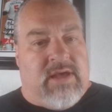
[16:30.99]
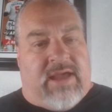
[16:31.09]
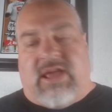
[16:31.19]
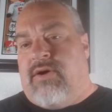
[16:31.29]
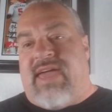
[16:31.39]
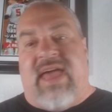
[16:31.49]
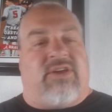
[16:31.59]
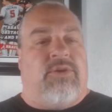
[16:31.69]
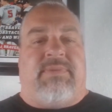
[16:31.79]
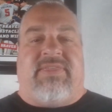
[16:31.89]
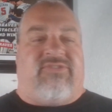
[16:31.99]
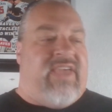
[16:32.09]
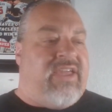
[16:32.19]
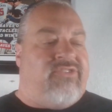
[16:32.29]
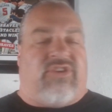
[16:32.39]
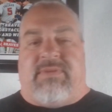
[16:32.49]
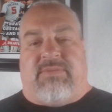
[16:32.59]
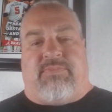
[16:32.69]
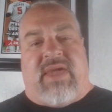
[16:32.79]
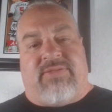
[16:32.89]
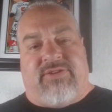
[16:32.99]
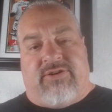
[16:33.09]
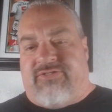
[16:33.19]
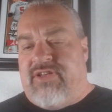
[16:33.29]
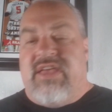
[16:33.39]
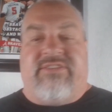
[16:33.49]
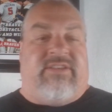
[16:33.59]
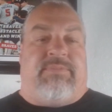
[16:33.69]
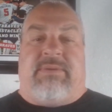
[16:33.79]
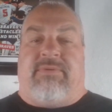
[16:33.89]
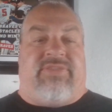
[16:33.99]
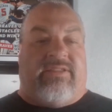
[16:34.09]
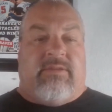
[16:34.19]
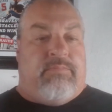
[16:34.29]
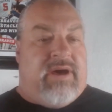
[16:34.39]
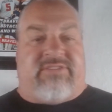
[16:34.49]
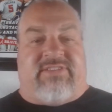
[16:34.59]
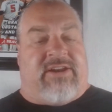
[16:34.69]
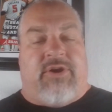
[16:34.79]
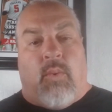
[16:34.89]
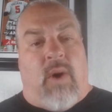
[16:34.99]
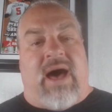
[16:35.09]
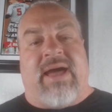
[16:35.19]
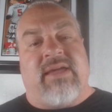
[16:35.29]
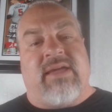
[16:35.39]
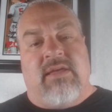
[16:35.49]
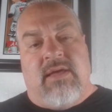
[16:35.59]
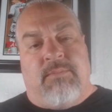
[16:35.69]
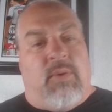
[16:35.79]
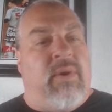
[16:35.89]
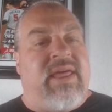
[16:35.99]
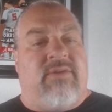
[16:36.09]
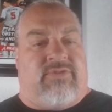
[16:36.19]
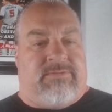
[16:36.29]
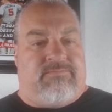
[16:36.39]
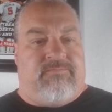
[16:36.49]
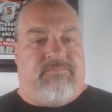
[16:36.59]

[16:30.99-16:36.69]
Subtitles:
You know, again, it could be the Saints, could be the Panthers. Some people think the Bucks. I don't know why, but whatever.